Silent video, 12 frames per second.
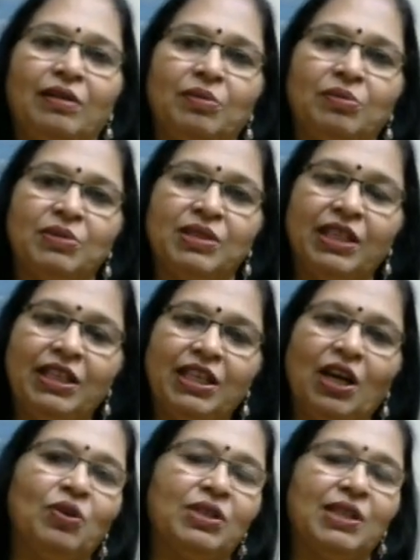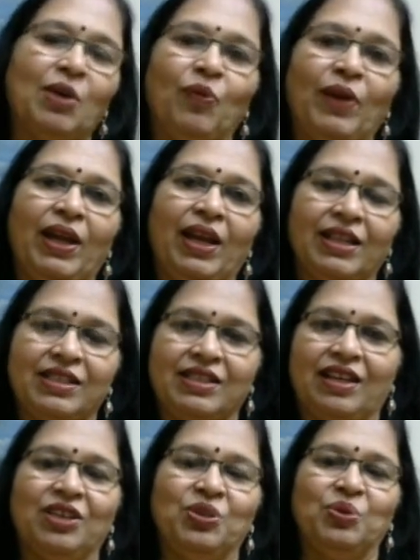sit down somewhere and
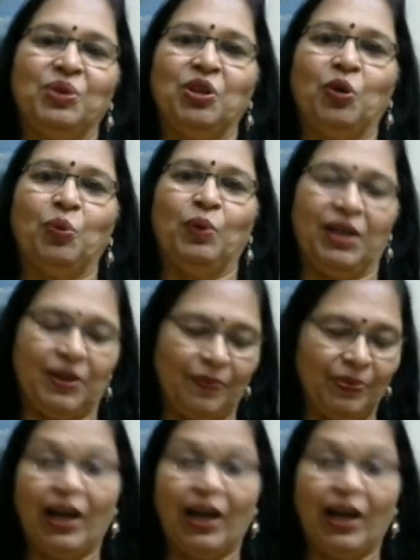start doing your work.